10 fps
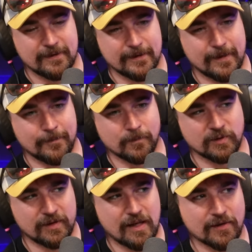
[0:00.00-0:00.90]
Um,
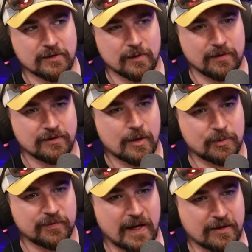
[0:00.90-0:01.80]
so yeah, there's a there's a couple
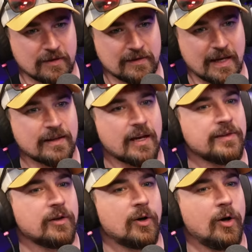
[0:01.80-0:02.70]
factions, the Zerg, and, and, they're the all